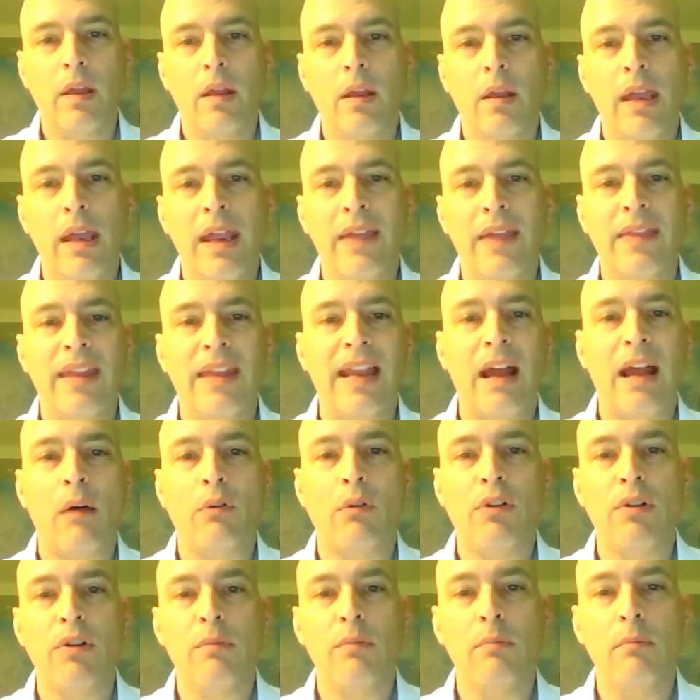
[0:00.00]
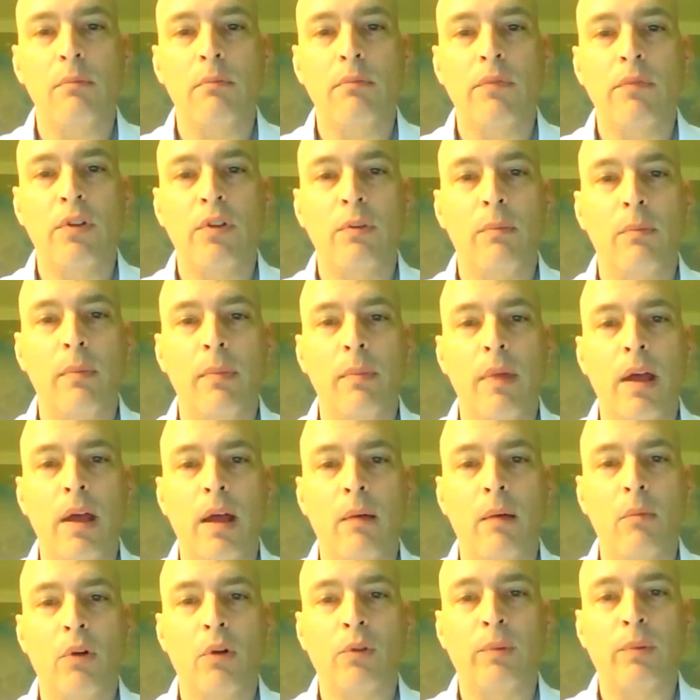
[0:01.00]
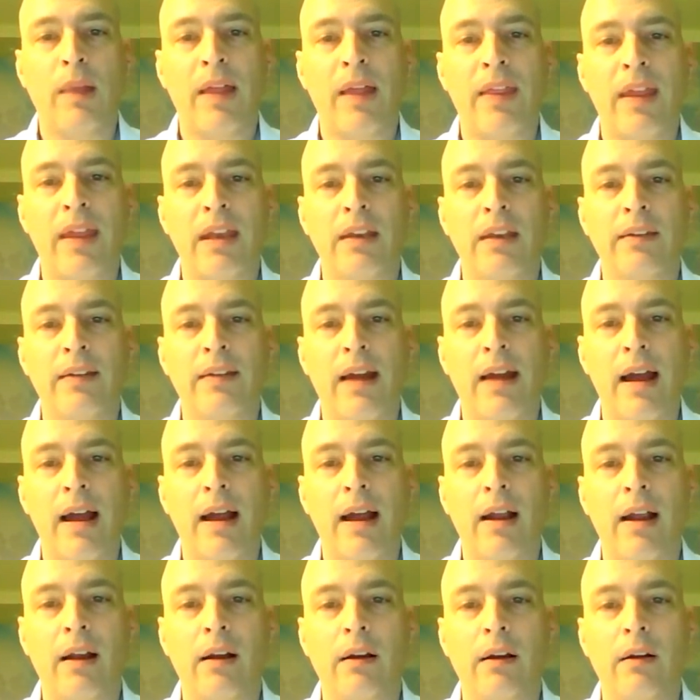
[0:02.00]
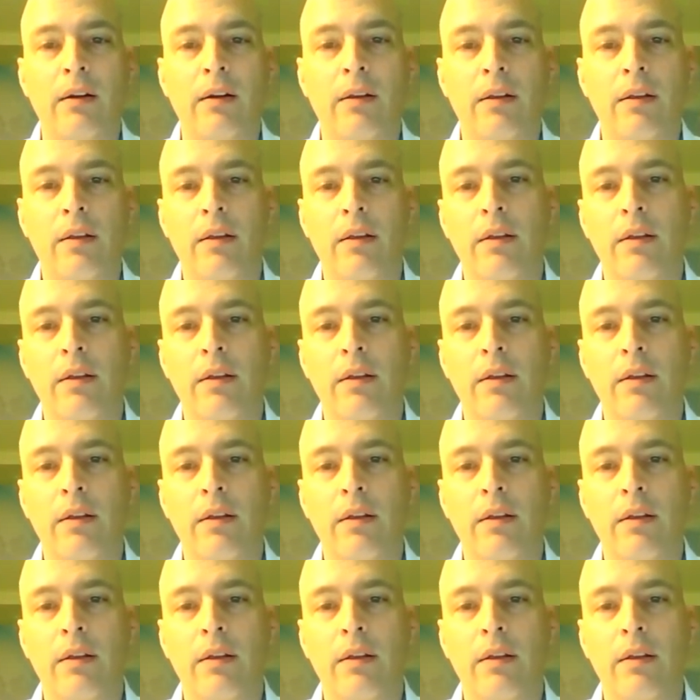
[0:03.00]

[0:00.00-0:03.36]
And then I would multiply that entire